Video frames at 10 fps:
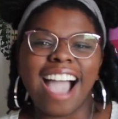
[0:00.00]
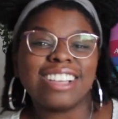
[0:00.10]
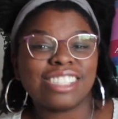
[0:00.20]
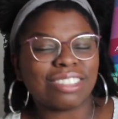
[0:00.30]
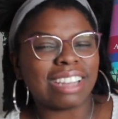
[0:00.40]

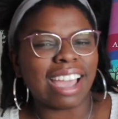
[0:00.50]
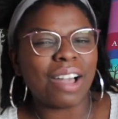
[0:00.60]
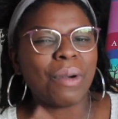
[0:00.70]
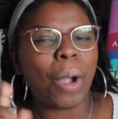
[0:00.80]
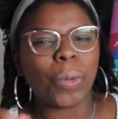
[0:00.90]
So
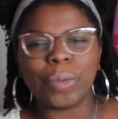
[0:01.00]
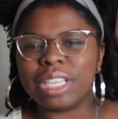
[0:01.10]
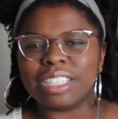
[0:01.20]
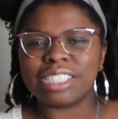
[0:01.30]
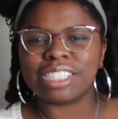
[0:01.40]
now we
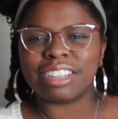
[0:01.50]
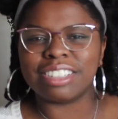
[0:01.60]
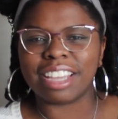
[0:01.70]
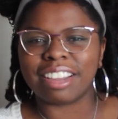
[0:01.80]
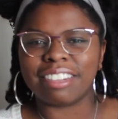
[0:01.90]
can start
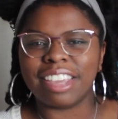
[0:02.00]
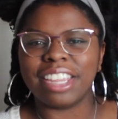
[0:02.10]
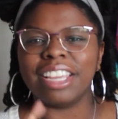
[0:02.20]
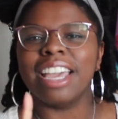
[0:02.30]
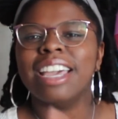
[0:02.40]

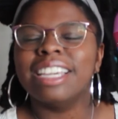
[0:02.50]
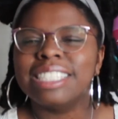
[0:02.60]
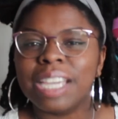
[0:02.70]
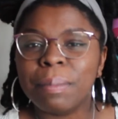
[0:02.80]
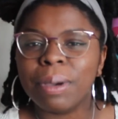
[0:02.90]
decorating.
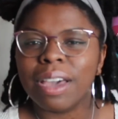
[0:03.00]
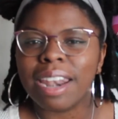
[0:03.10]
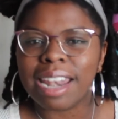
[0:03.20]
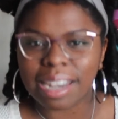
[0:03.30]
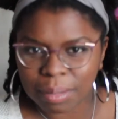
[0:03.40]
Tip
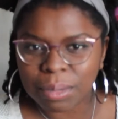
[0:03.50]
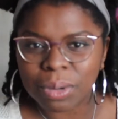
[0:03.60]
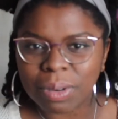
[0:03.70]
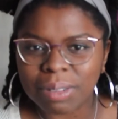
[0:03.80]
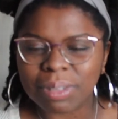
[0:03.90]

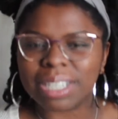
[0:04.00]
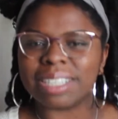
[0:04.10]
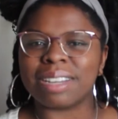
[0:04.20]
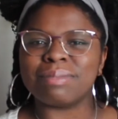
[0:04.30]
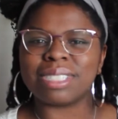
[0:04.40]
number 1 when it
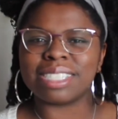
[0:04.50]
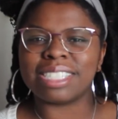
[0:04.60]
comes to